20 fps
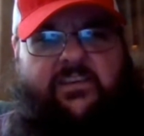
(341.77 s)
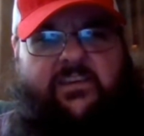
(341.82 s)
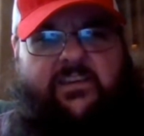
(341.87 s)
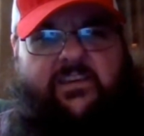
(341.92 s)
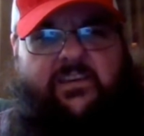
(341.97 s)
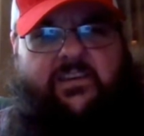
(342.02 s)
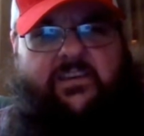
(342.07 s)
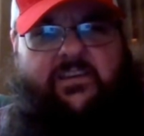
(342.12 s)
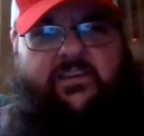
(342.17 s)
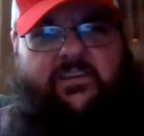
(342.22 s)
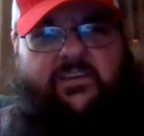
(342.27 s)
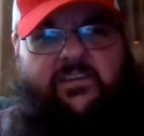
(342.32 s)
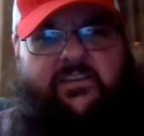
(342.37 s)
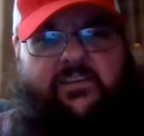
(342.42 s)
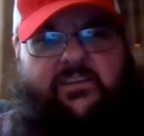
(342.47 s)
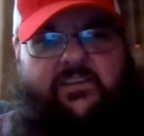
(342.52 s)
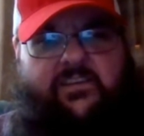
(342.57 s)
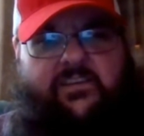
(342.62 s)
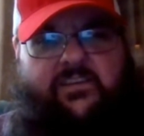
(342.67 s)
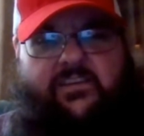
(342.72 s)
I've used
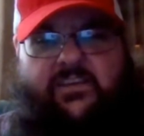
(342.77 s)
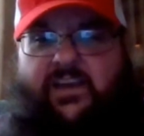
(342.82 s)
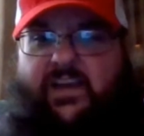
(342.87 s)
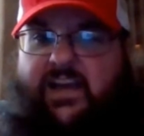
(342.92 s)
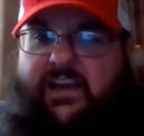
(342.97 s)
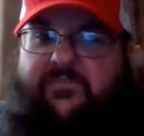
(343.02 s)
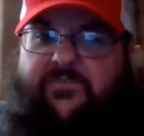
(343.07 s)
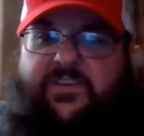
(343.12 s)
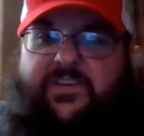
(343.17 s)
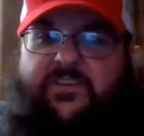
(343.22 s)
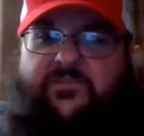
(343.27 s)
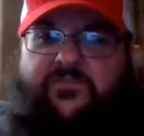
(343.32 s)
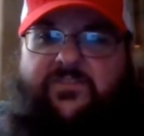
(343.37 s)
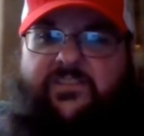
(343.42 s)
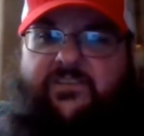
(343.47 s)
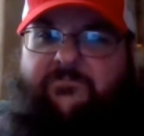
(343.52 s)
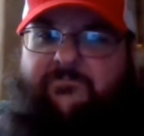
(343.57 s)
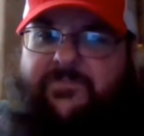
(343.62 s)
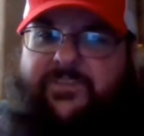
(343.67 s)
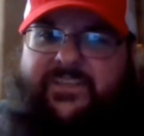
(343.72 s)
them to
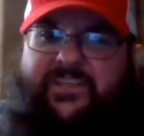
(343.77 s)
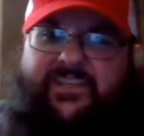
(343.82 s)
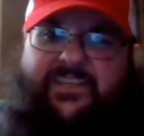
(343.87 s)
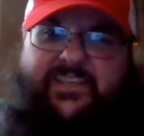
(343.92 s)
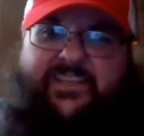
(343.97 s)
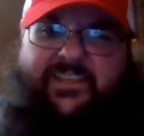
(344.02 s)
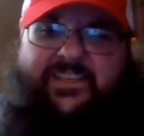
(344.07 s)
some success.